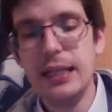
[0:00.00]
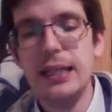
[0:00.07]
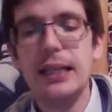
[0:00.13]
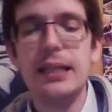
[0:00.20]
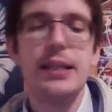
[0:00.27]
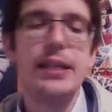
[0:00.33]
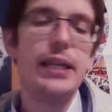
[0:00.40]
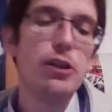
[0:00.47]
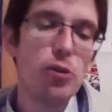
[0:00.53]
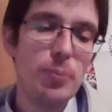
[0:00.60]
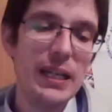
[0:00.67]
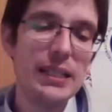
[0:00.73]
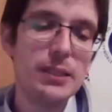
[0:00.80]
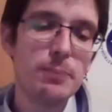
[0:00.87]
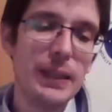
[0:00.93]
the
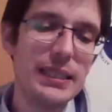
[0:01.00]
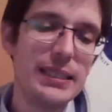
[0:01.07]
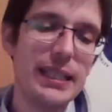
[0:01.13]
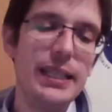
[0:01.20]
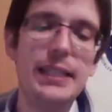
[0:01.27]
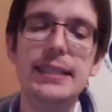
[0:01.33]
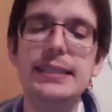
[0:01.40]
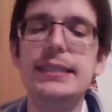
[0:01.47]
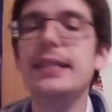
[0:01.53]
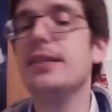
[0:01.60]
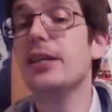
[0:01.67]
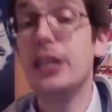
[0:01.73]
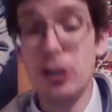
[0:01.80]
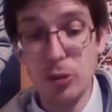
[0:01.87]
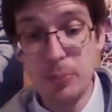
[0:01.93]
European Space Agency,
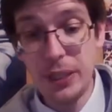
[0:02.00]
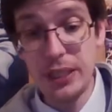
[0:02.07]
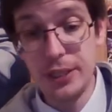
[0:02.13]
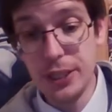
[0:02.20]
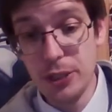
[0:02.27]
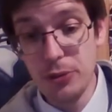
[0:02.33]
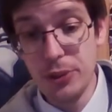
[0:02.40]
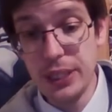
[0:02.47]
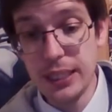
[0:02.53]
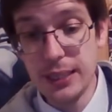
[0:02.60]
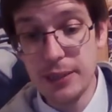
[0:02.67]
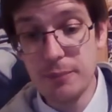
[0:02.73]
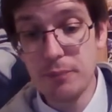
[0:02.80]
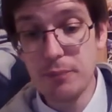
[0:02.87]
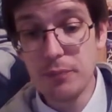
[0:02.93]
the European
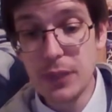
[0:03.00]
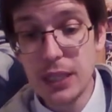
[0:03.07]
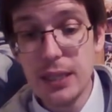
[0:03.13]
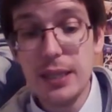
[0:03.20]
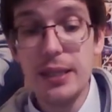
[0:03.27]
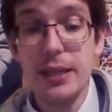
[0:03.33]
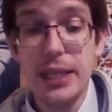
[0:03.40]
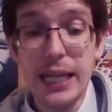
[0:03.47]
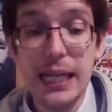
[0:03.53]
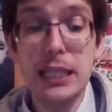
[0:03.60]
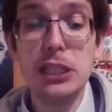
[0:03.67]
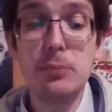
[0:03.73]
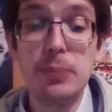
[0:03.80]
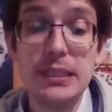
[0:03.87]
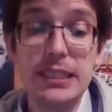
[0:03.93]
Union, the
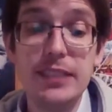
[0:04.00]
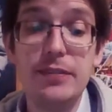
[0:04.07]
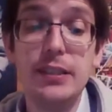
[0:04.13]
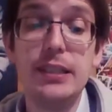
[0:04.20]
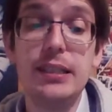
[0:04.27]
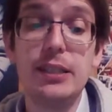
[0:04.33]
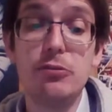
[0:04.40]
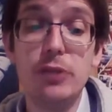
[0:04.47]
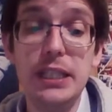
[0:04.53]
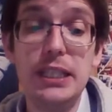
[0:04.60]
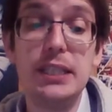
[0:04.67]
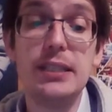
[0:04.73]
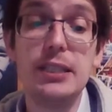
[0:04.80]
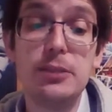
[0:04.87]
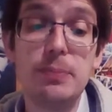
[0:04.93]
Asia-Pacific
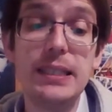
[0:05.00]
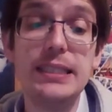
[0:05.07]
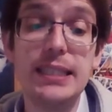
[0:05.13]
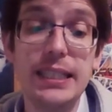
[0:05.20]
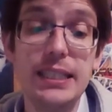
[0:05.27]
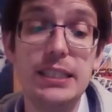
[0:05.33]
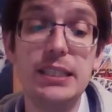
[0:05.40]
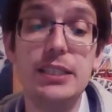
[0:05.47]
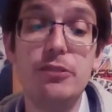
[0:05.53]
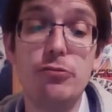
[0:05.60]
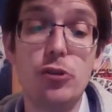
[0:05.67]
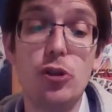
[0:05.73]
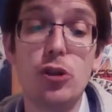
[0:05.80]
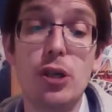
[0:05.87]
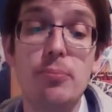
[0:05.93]
Regional Space Agency
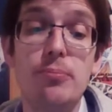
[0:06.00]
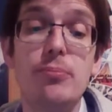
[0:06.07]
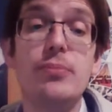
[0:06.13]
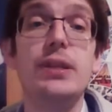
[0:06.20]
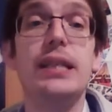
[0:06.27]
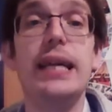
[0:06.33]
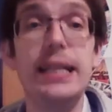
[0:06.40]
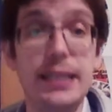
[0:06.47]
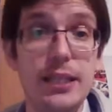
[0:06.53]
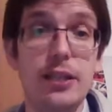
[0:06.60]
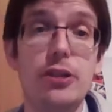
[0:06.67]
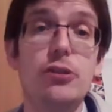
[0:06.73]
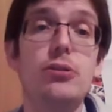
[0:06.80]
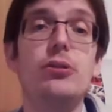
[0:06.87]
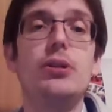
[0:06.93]
Forum,
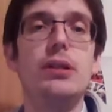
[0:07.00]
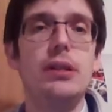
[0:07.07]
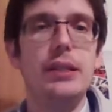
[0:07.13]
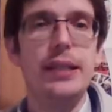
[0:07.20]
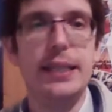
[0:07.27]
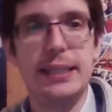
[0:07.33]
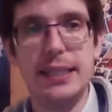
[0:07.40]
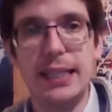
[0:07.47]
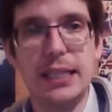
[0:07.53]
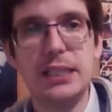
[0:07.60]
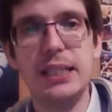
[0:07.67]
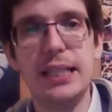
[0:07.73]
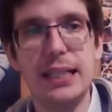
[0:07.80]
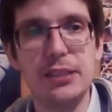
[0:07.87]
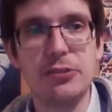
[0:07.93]
NATO, the
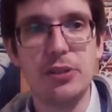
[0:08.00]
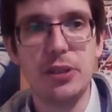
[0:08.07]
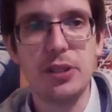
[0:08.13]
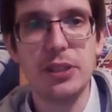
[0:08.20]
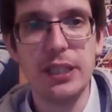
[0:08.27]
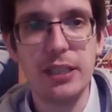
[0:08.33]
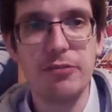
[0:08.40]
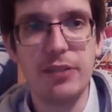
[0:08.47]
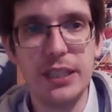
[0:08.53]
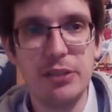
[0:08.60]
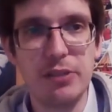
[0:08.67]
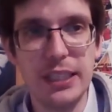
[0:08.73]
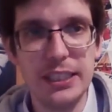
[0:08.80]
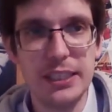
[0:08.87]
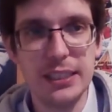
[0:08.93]
International Astronautical
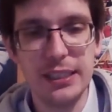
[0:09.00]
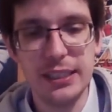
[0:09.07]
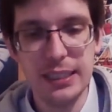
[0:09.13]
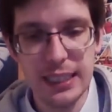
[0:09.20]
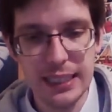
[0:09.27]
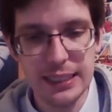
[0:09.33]
Federation, and